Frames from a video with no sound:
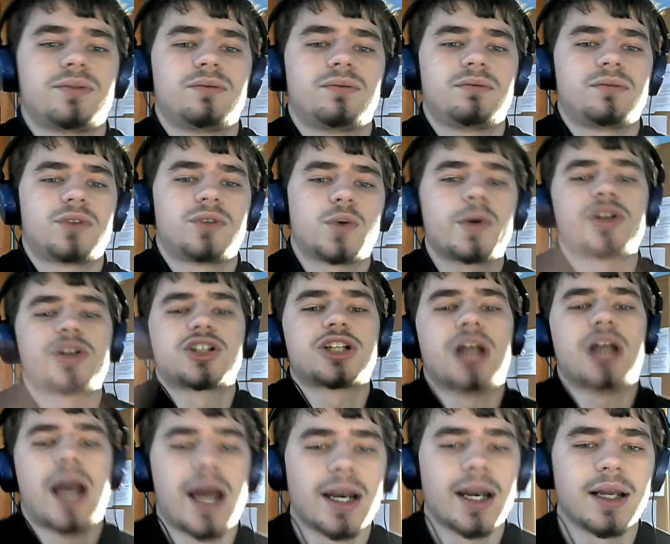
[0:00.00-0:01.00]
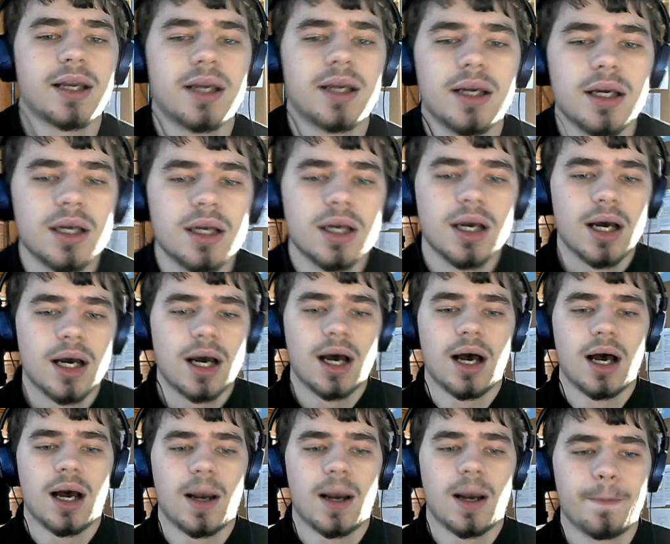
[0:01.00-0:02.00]
Twitch chat.
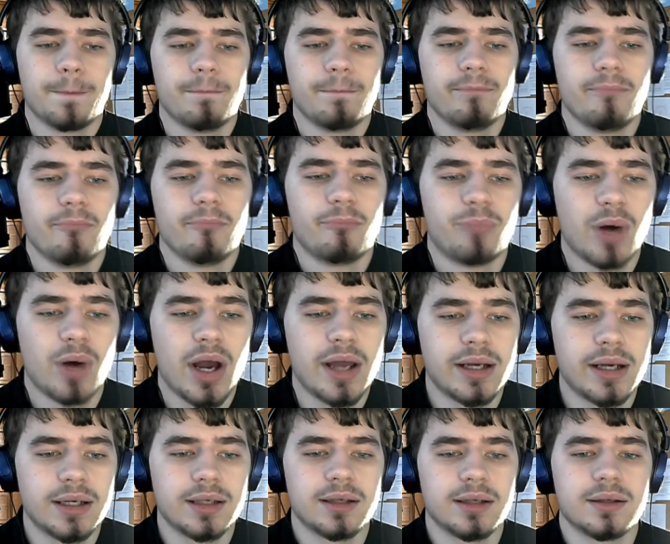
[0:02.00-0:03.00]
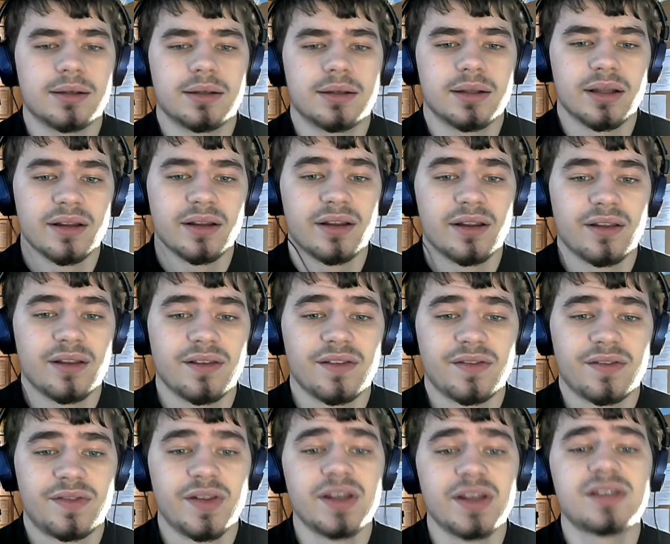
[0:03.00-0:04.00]
Um, but
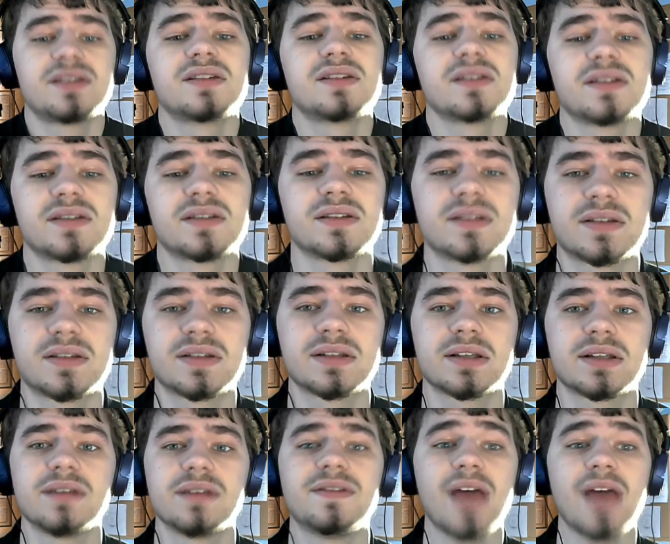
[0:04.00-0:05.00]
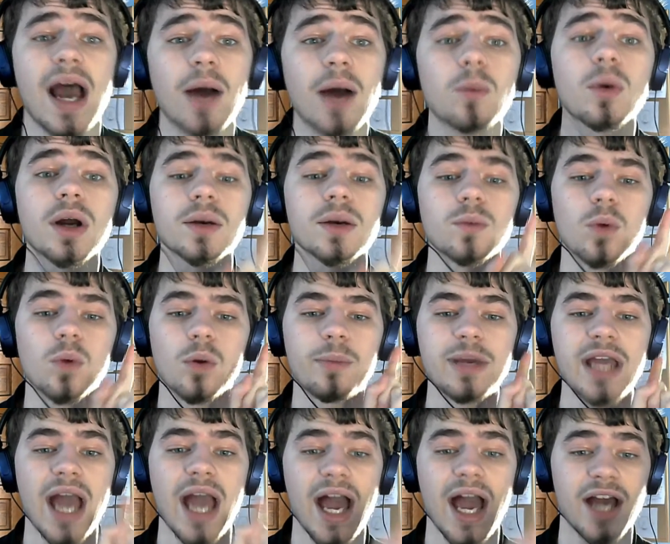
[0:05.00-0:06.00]
this is, that one will
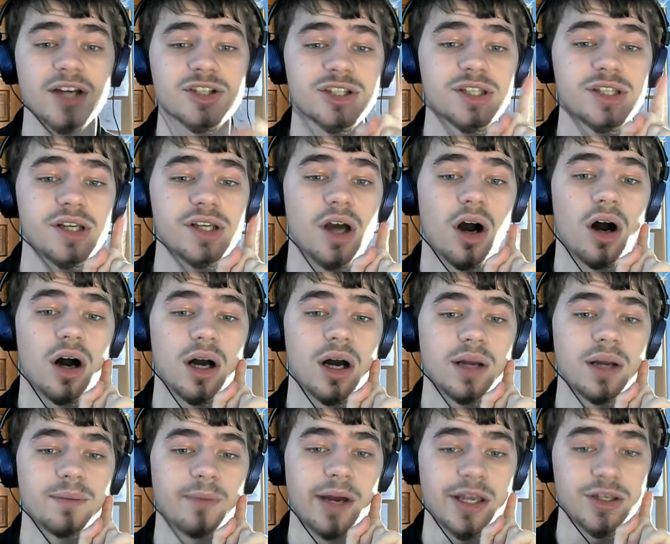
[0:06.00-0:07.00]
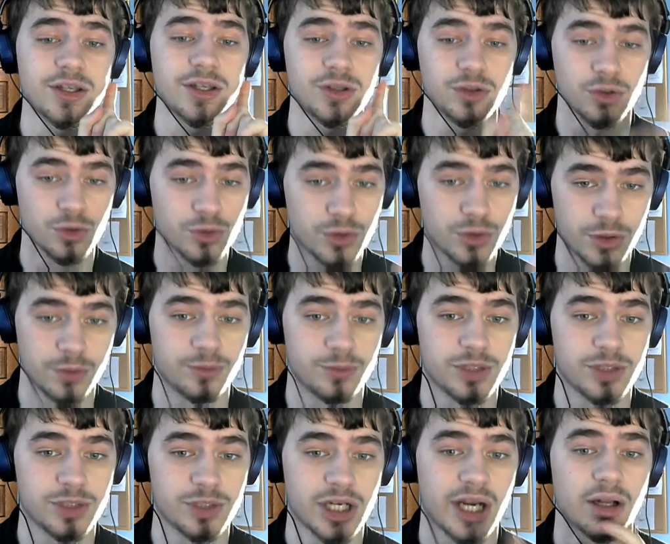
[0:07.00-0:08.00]
be actually on my YouTube
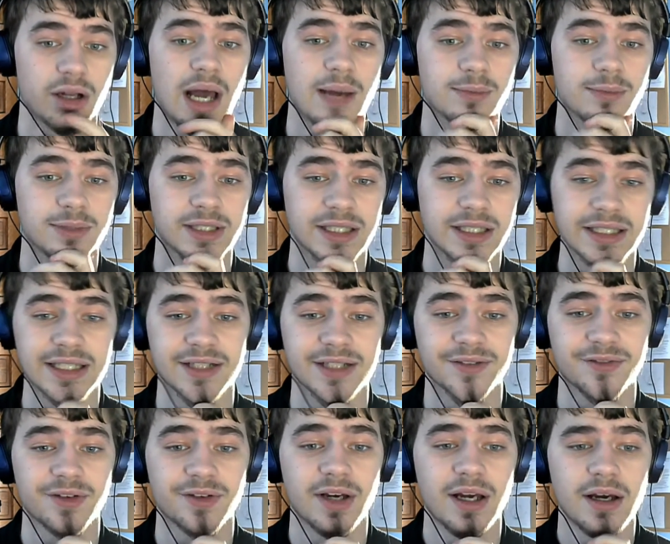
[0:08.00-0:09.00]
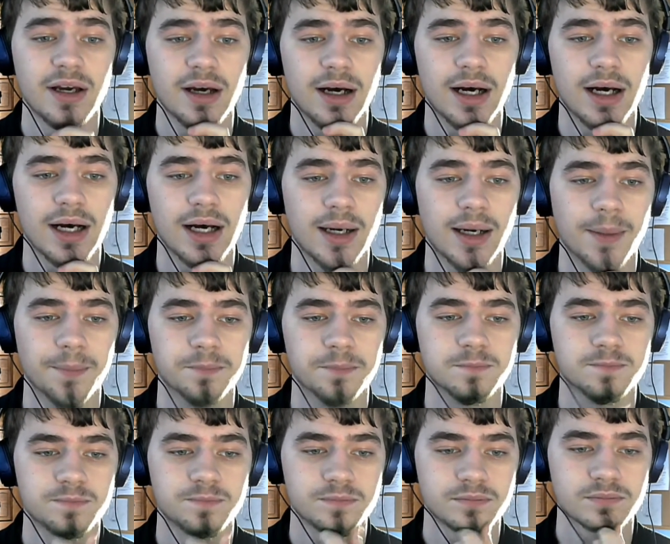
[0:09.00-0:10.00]
channel, I believe. Um,
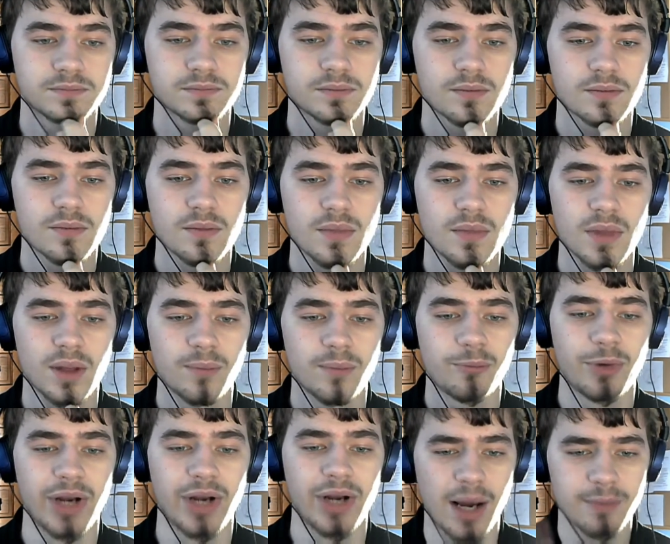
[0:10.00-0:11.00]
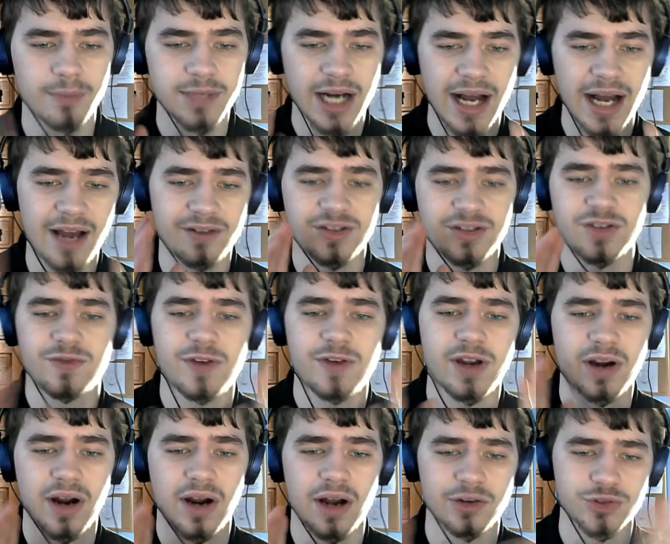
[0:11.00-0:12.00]
but I'm gonna have to
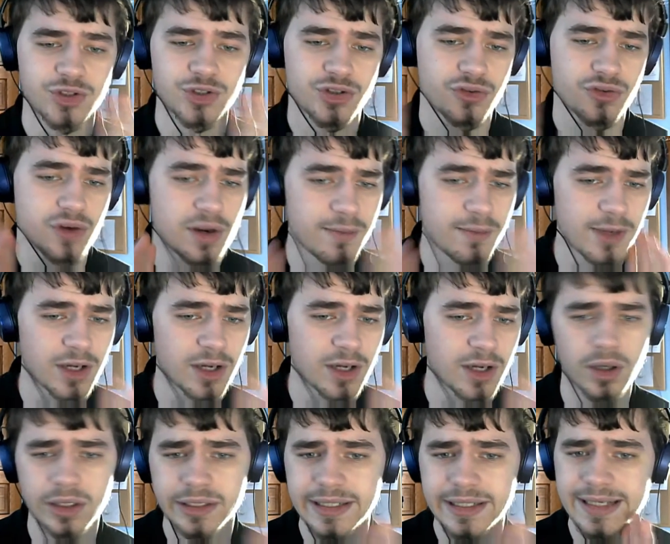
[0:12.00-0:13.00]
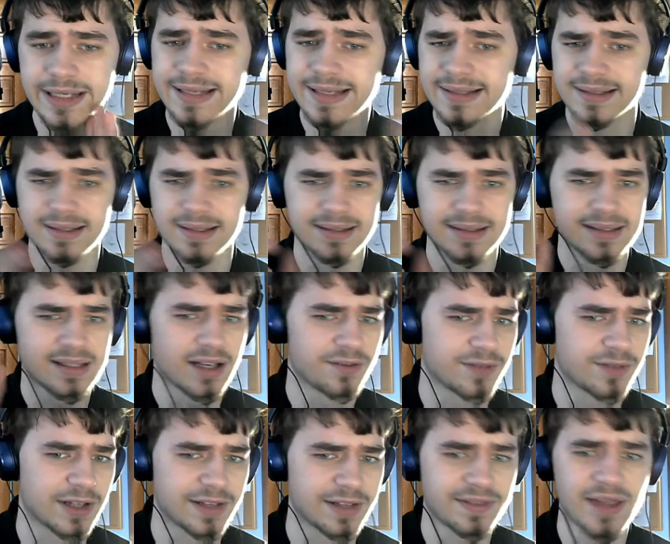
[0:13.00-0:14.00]
figure out streaming qualities and stuff
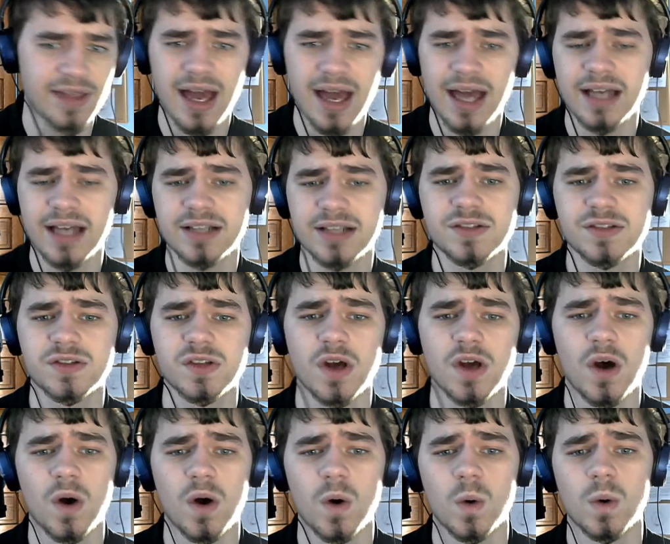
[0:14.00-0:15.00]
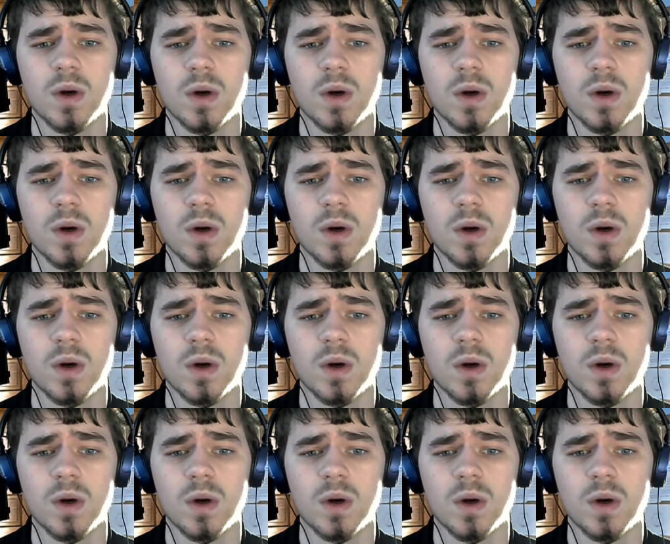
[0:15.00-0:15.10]
like that, so